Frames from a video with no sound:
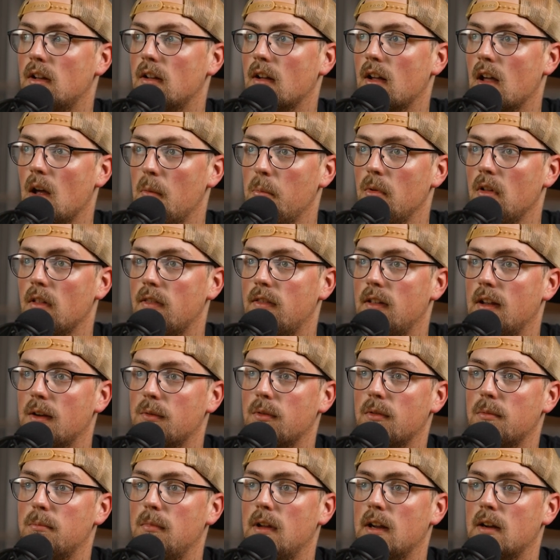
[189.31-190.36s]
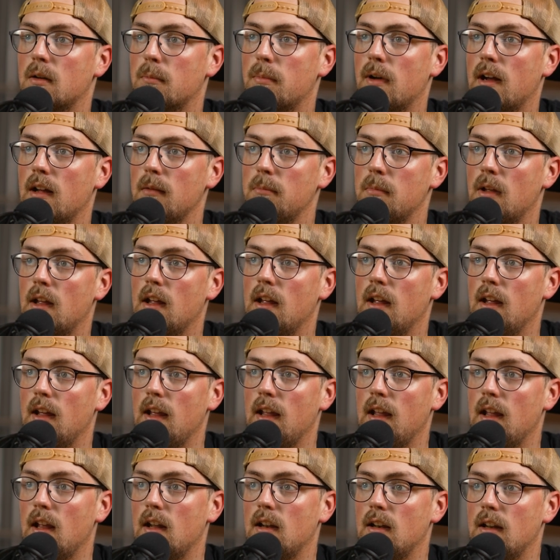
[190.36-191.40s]
a couple of things with MakerPipe.
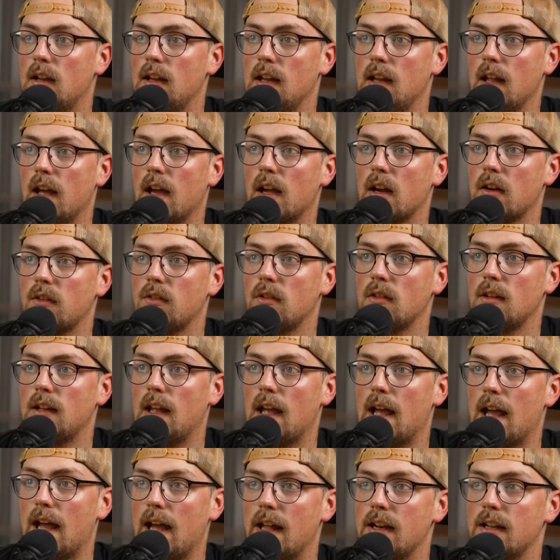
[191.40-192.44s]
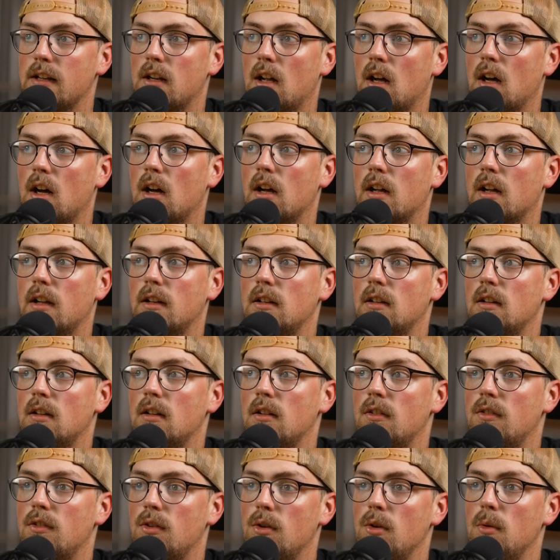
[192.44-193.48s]
And he actually added on
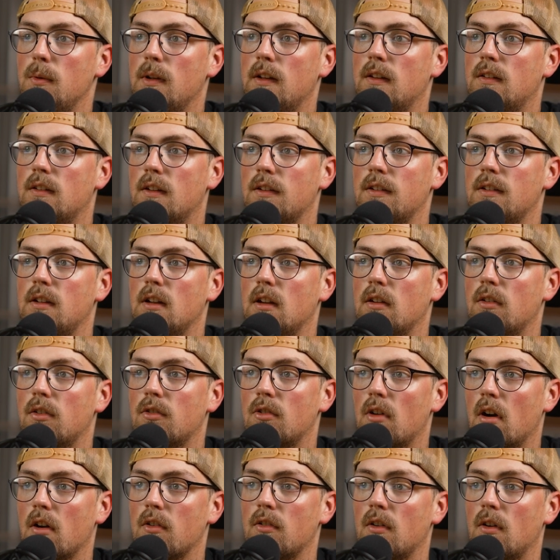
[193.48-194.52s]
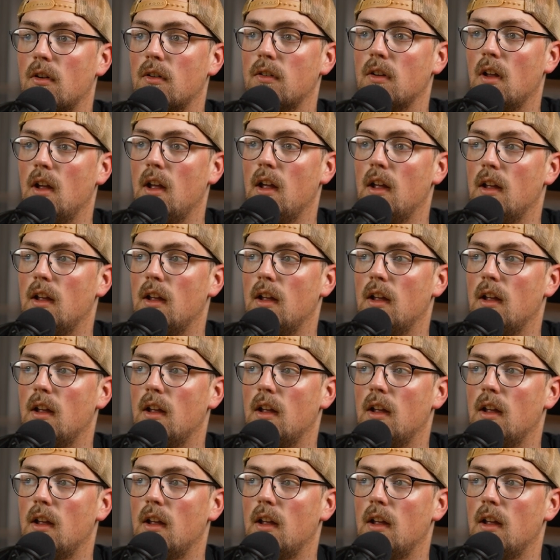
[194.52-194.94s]
two existing structures.